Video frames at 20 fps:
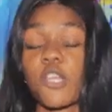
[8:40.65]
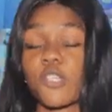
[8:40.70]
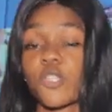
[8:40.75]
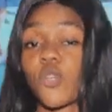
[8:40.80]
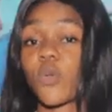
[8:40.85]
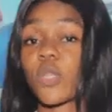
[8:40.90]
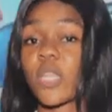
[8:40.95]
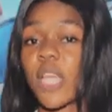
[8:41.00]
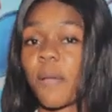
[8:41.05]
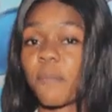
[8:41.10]

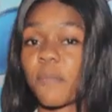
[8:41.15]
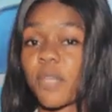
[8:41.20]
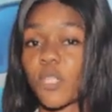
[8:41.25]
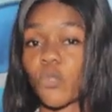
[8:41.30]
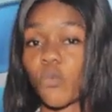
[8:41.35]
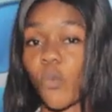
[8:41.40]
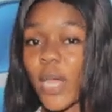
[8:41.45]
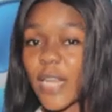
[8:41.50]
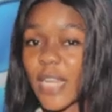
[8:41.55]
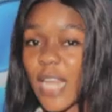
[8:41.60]
So that
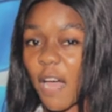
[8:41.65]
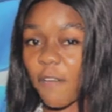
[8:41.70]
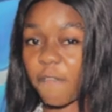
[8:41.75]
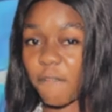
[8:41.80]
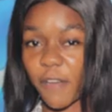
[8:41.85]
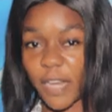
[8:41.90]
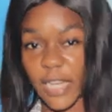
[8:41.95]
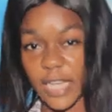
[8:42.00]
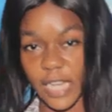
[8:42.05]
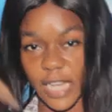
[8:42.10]
means when that
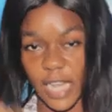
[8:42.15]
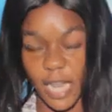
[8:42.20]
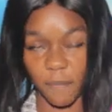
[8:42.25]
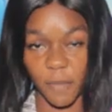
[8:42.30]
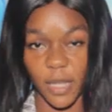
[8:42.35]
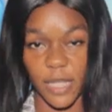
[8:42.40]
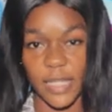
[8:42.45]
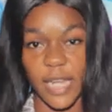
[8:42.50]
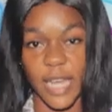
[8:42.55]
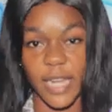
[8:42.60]
friend
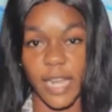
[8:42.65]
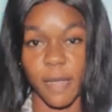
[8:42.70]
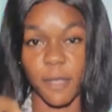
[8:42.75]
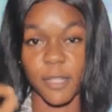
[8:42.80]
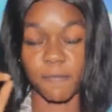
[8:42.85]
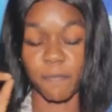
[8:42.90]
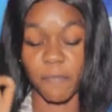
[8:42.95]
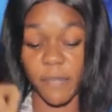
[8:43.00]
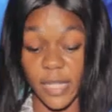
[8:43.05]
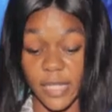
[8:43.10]
came inside
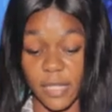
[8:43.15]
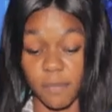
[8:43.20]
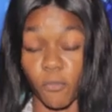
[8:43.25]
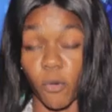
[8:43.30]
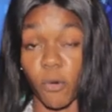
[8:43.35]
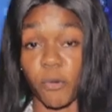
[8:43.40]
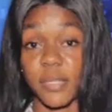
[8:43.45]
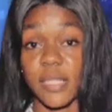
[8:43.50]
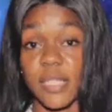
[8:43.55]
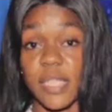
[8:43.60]
and met
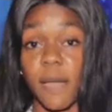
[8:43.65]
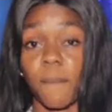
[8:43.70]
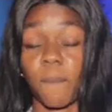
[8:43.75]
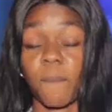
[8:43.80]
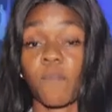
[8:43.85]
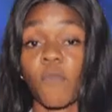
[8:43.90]
Maurice,